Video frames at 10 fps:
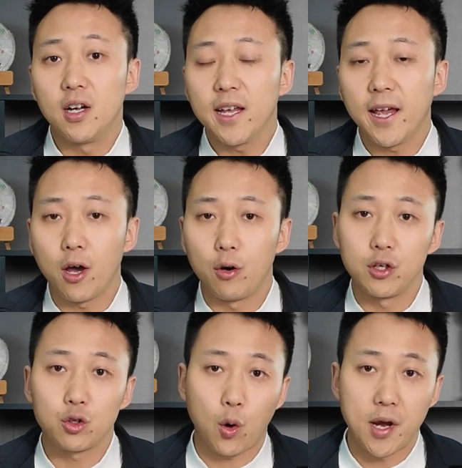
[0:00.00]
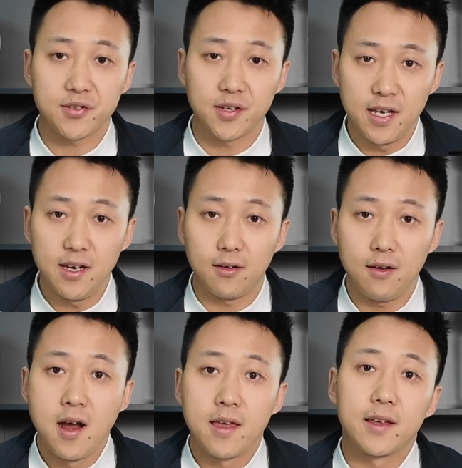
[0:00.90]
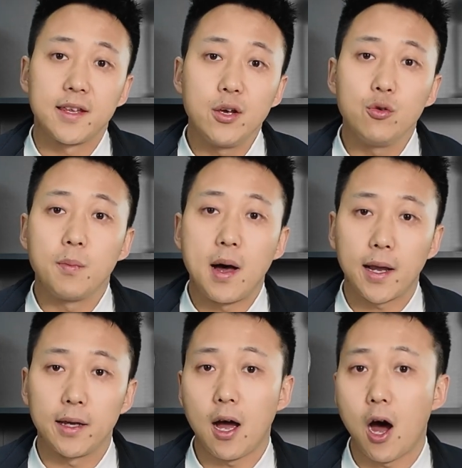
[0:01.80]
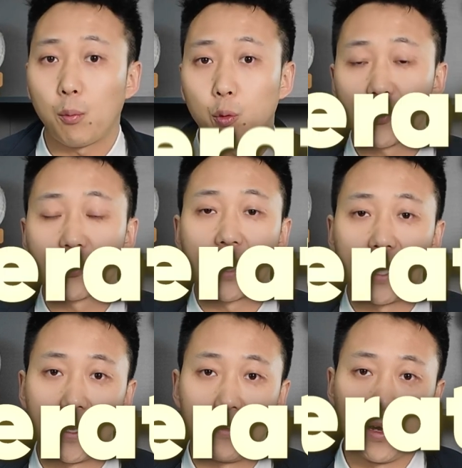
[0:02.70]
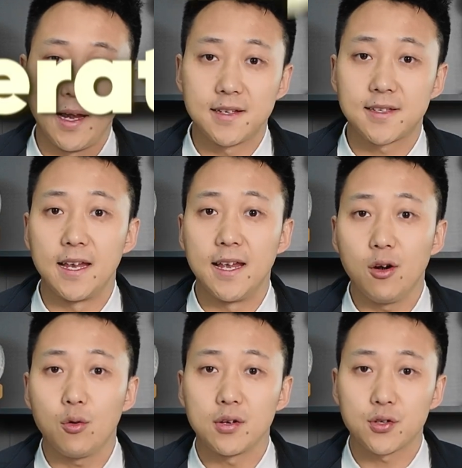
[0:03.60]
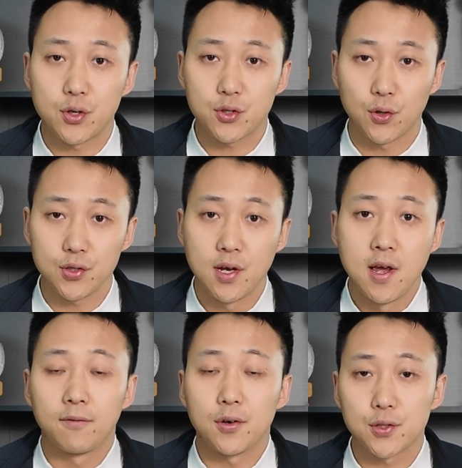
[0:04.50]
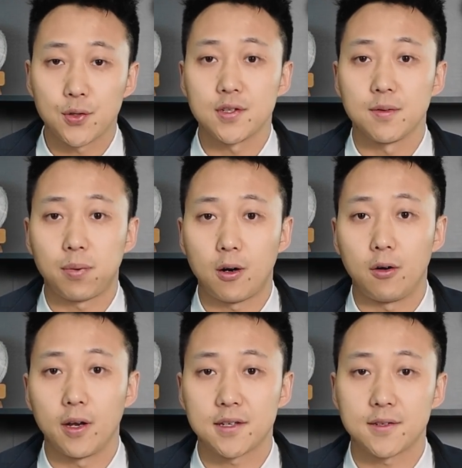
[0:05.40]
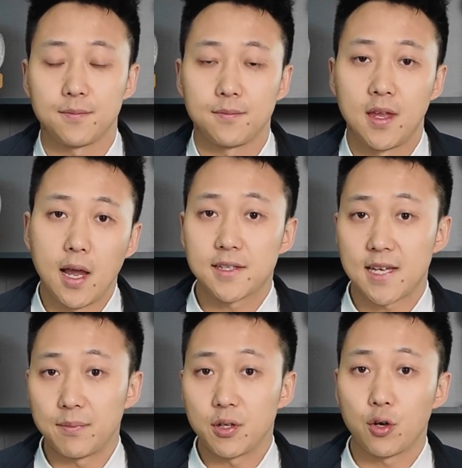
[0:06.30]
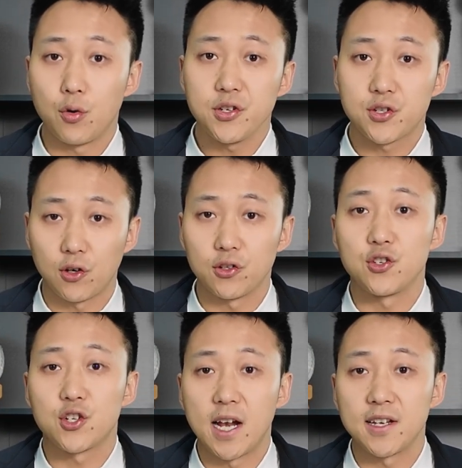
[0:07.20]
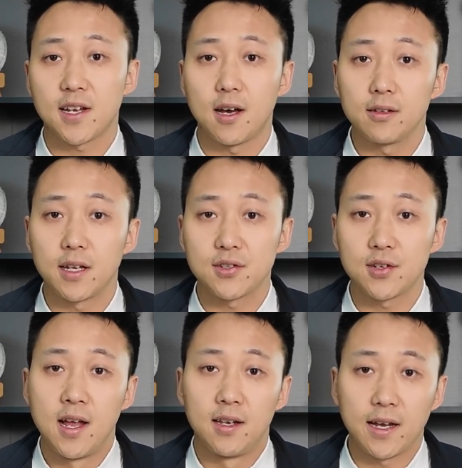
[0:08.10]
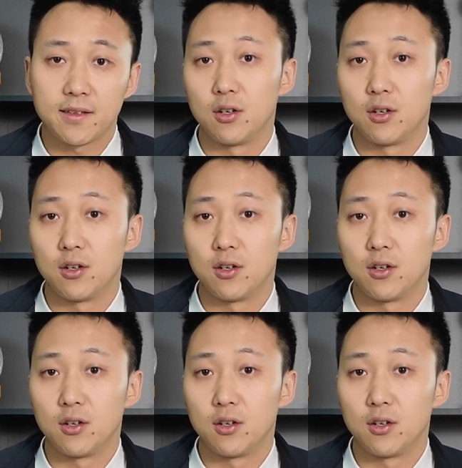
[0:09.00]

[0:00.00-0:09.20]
only hold in twice a year, the Yiwu Market operates daily. It's a year-round resource for sourcing products, except during certain Chinese holidays like